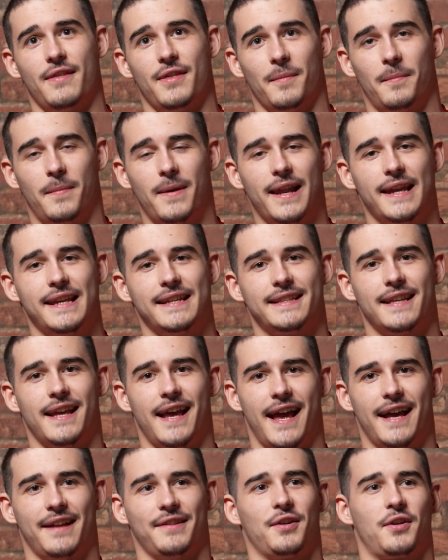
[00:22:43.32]
the place
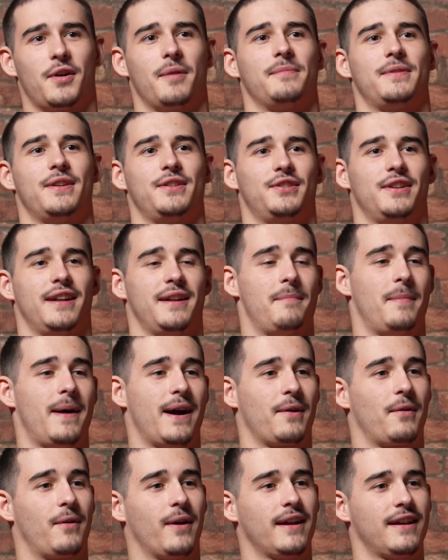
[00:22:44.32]
that held the competition had a
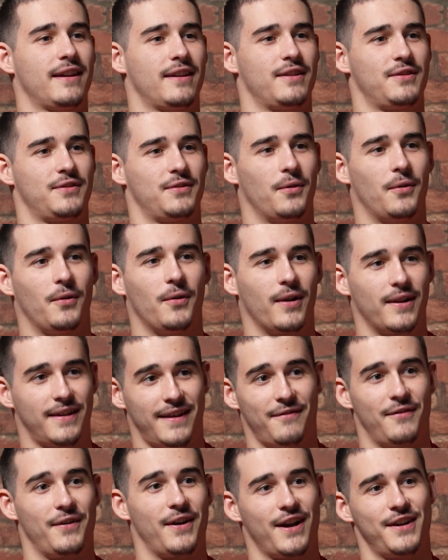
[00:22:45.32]
banquet. So all the
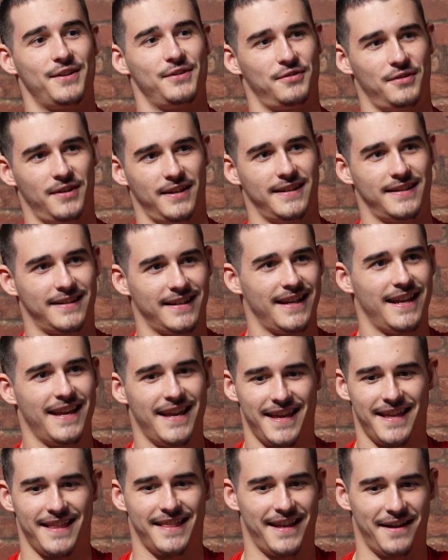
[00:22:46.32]
different countries,
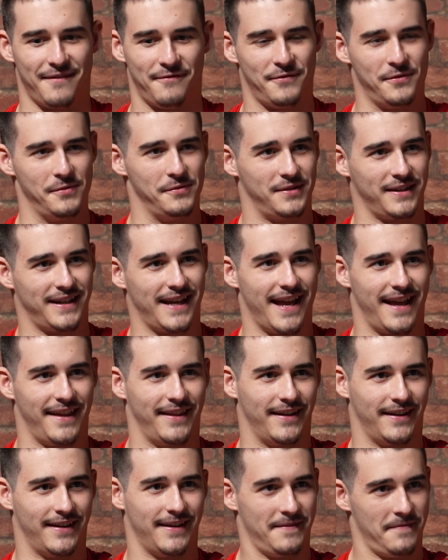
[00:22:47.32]
they had food
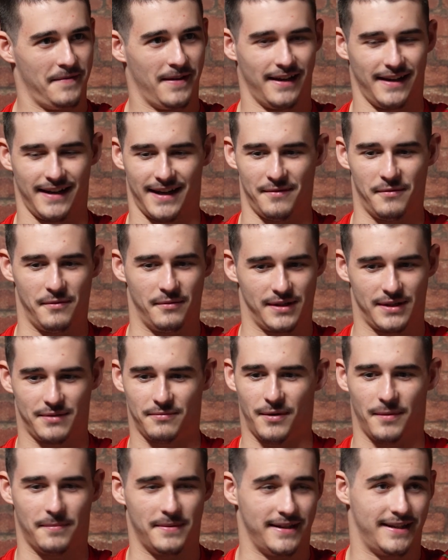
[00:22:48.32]
together. Like we were
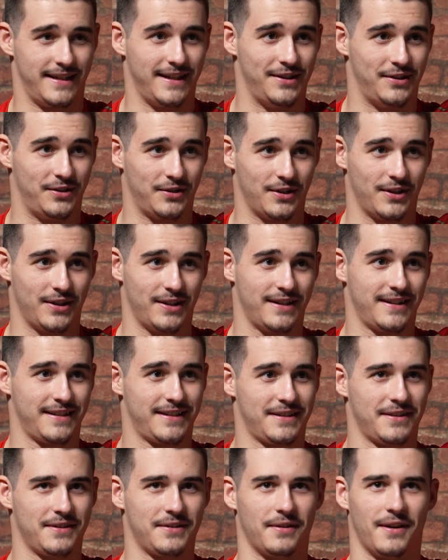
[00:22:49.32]
swapping
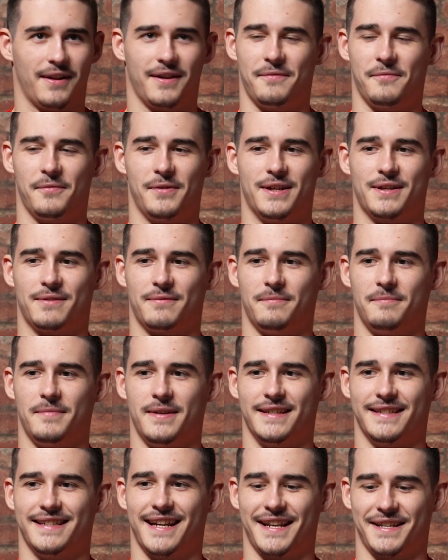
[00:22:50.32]
t-shirts. So I think me
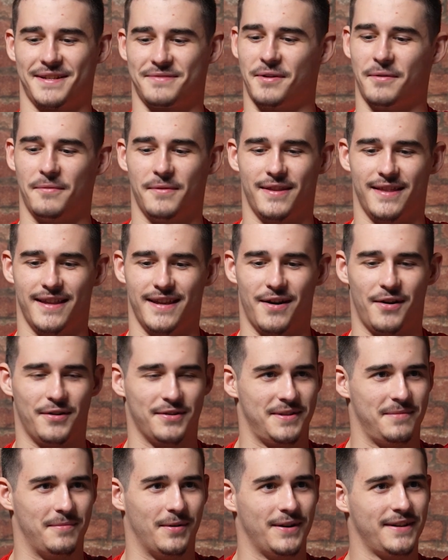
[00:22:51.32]
and Dan swapped with the
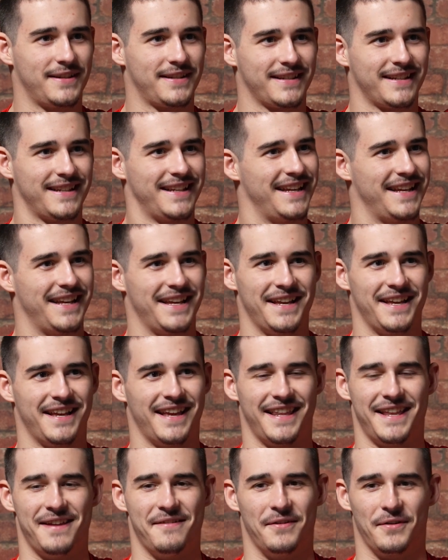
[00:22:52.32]
Aussie boys,
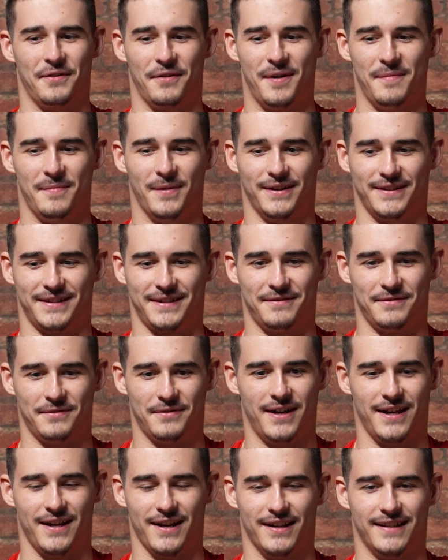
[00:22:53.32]
and they were a great bunch. It was
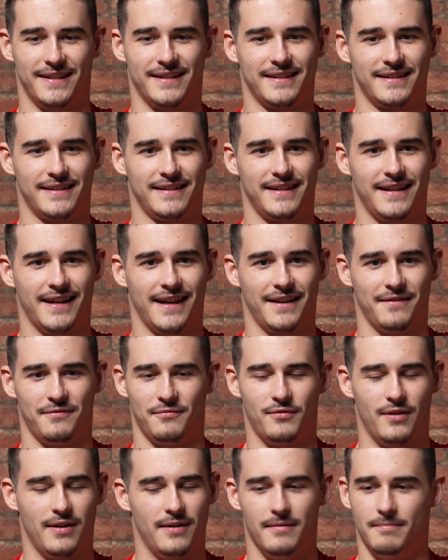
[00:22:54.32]
really good. Yeah,
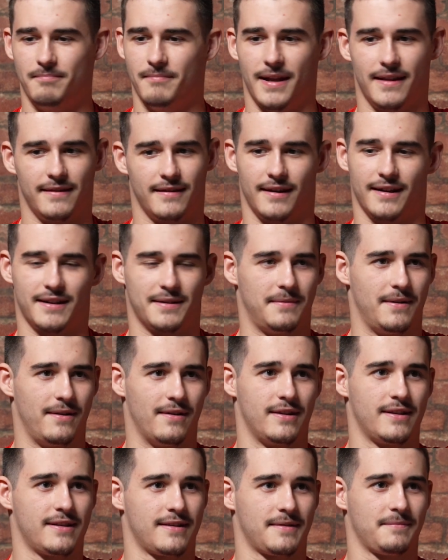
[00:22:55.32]
mental
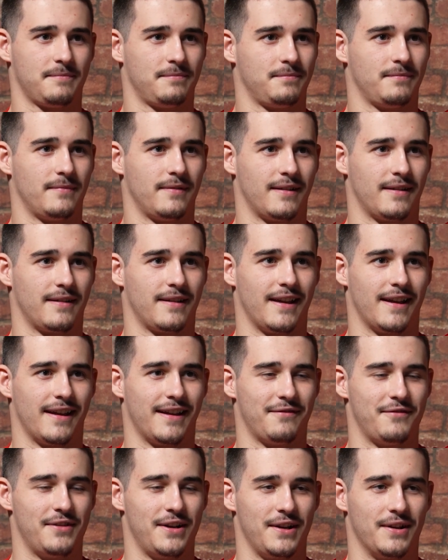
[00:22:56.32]
experience.
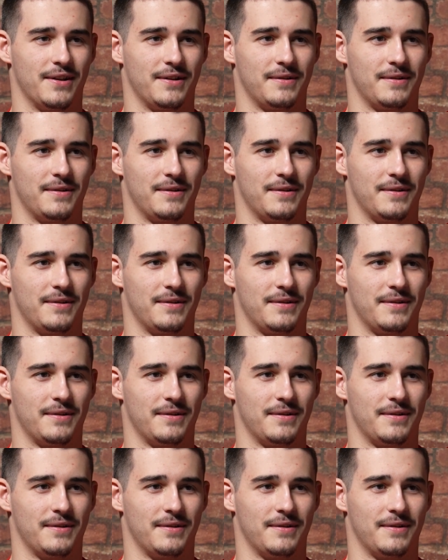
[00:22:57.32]
Yeah, really